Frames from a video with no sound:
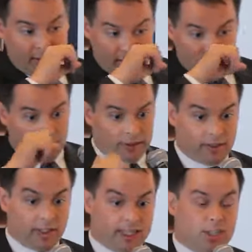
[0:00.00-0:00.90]
So it's sort of
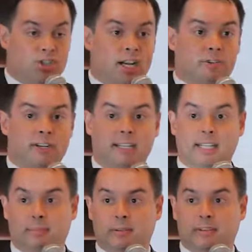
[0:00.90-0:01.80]
like a check rein
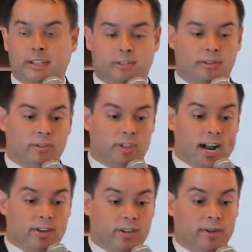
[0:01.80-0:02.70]
that prevents
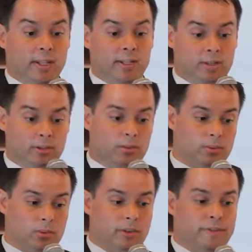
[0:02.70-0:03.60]
retraction, and its
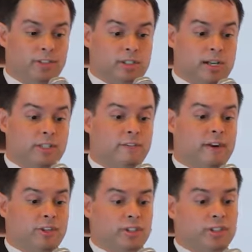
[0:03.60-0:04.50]
sort of physiologic
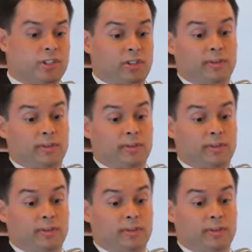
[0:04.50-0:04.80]
function is just to